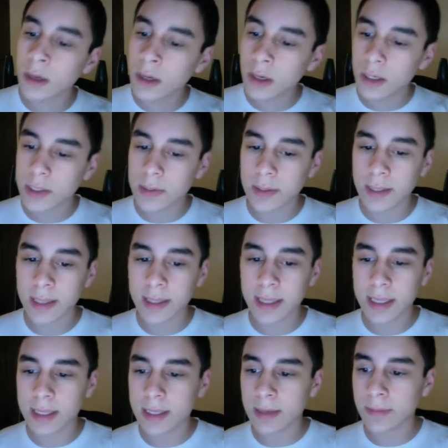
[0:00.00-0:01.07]
So I think
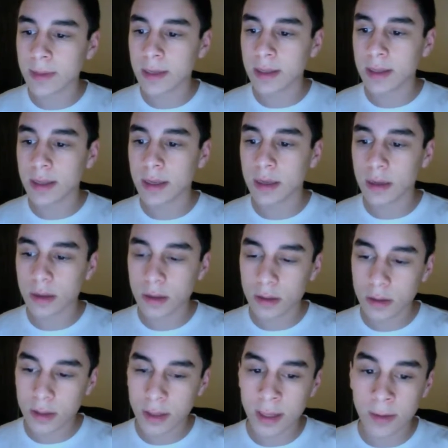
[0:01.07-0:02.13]
that's something that
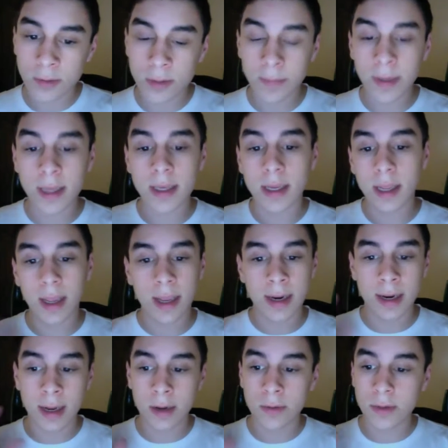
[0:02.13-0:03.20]
was missing, and
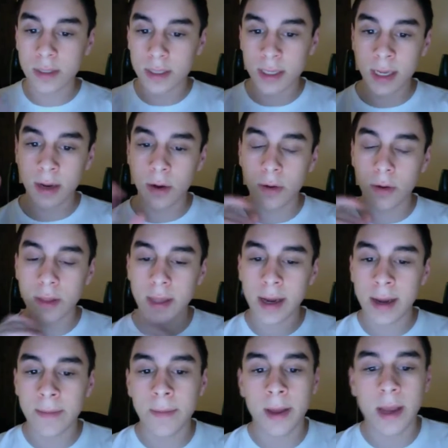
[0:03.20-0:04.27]
now it's here in the
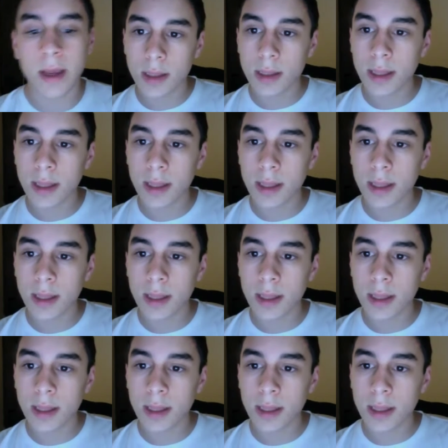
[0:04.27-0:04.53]
iPad.